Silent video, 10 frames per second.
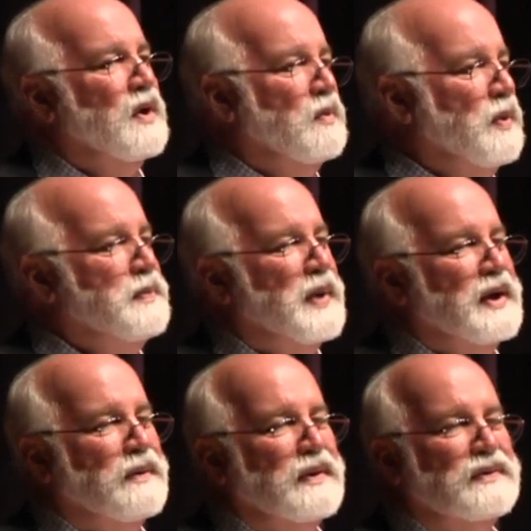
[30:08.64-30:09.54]
Homeboy
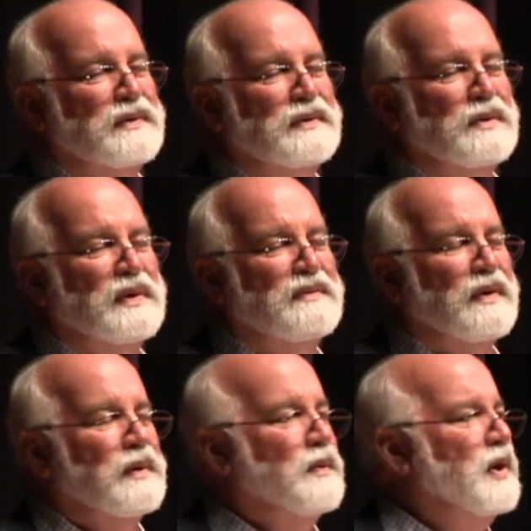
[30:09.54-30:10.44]
Bakery is doing
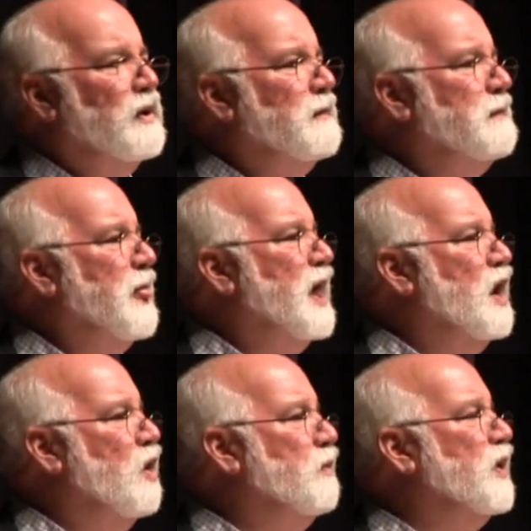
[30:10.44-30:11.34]
very well.
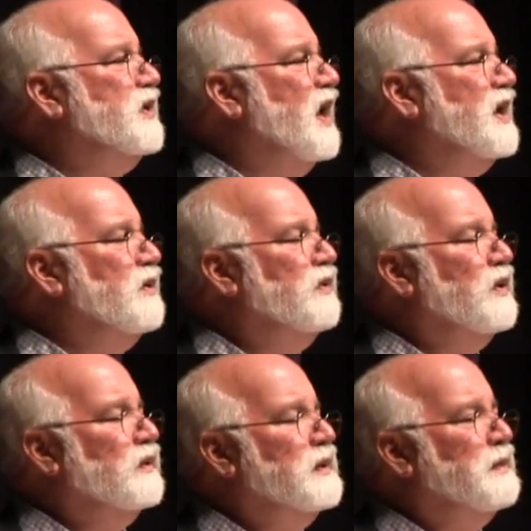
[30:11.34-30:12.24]
Homeboy Diner,
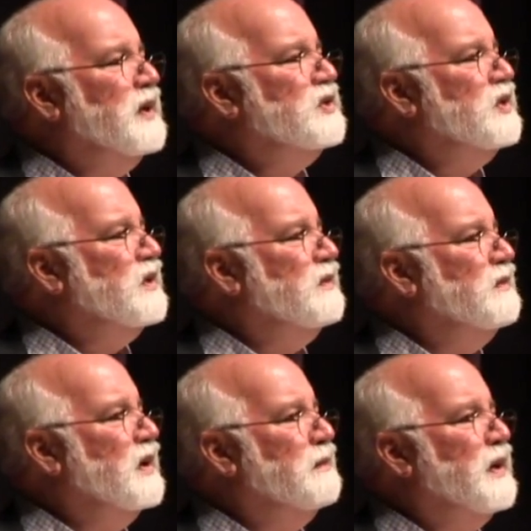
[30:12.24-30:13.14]
the only place you
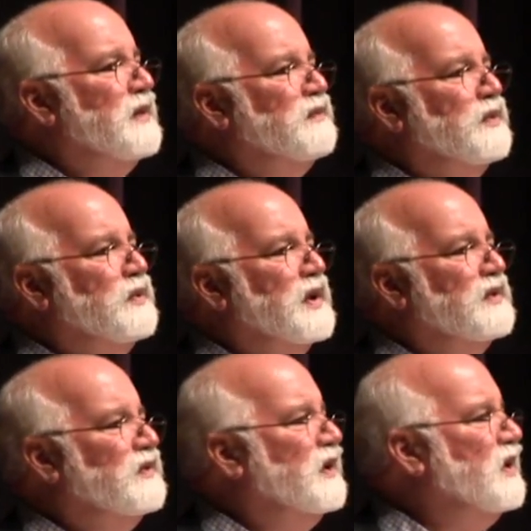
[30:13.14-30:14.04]
can uh, buy food
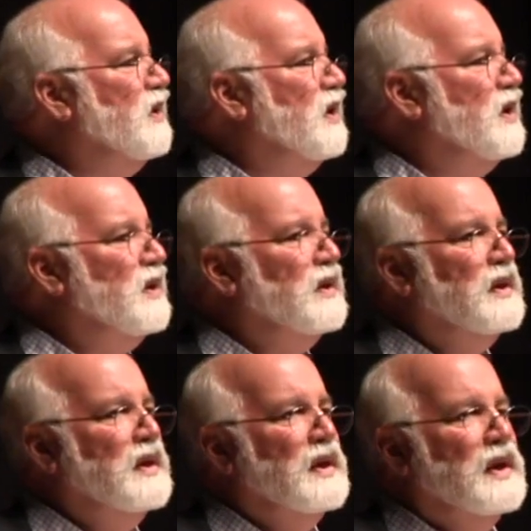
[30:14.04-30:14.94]
at City Hall.
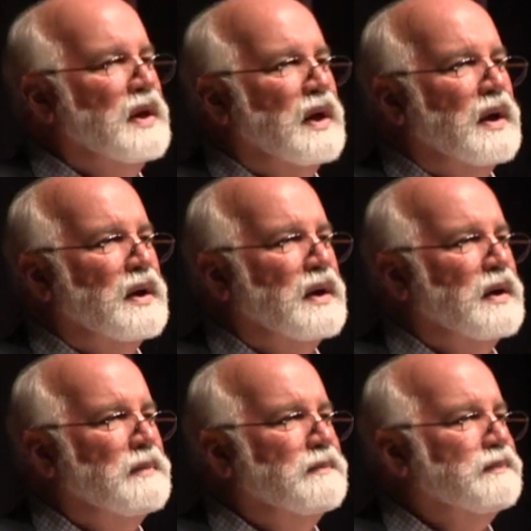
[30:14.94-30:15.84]

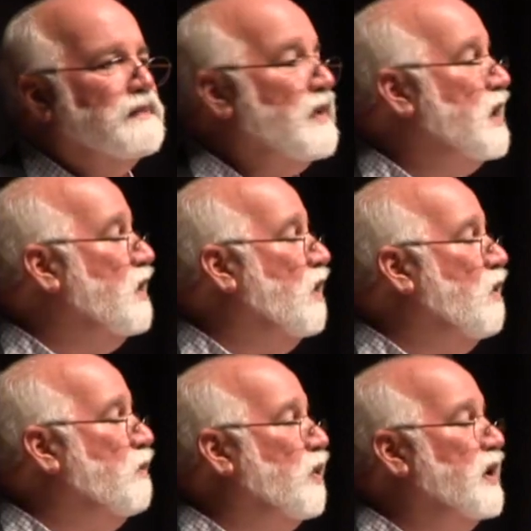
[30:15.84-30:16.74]
Um,
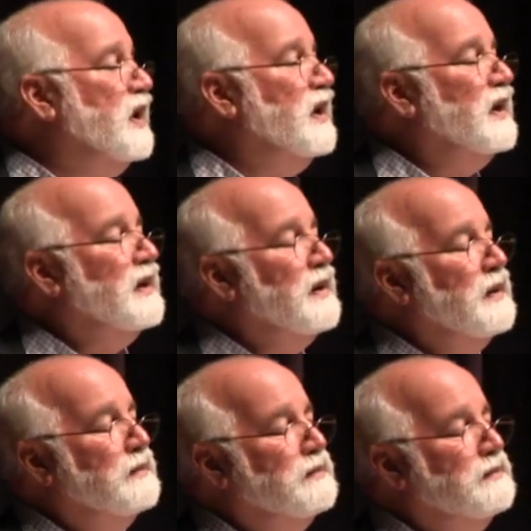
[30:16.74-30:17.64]
Homeboy
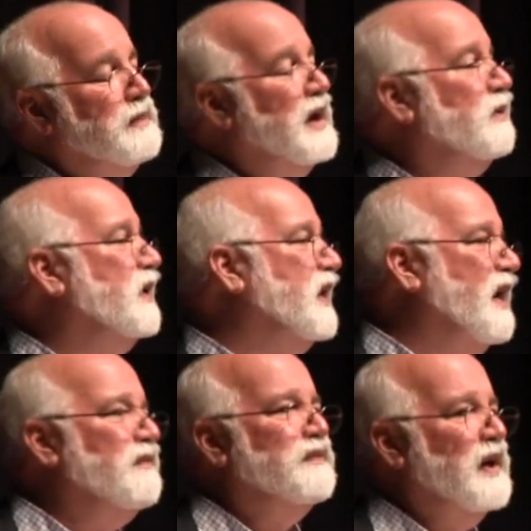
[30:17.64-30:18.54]
uh, Bakery and
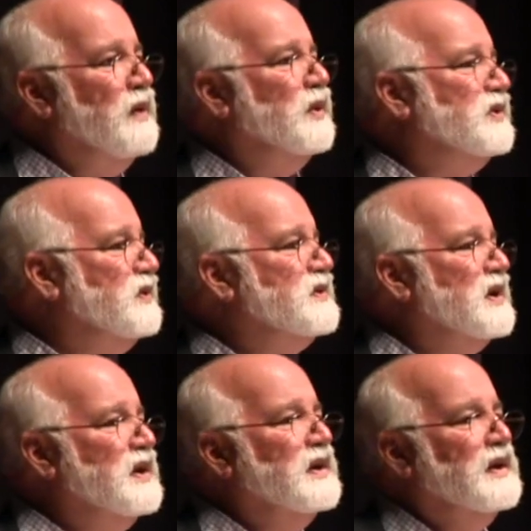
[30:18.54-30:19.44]
Cafe, which is
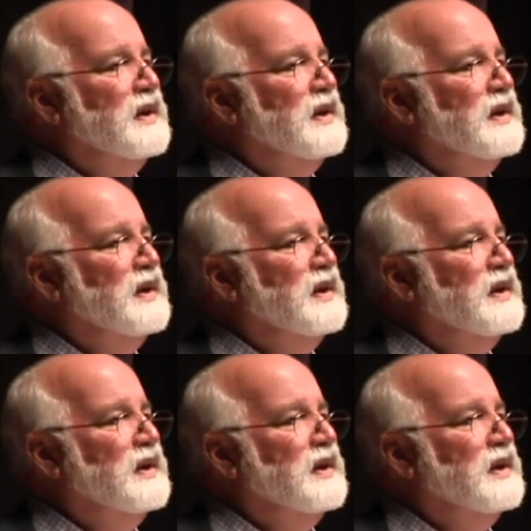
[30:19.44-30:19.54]
a,